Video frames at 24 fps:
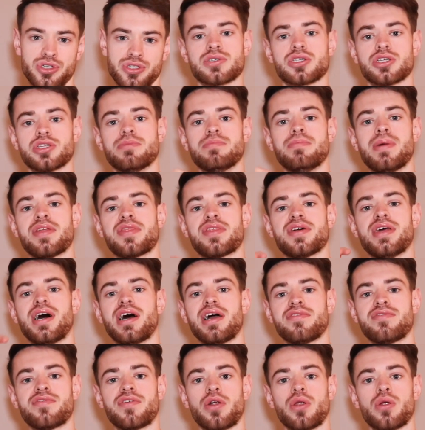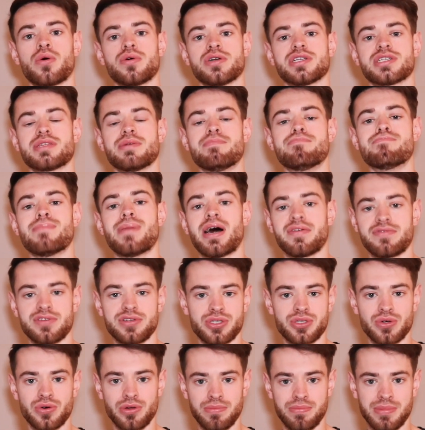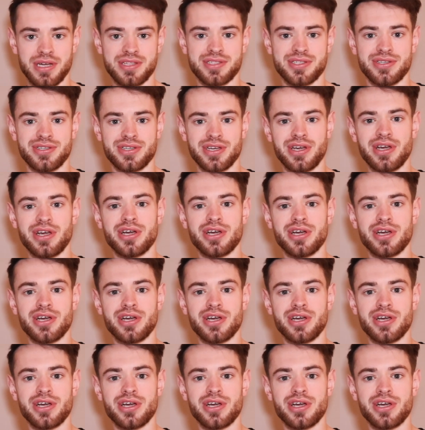So the method I follow is the Maffetone method.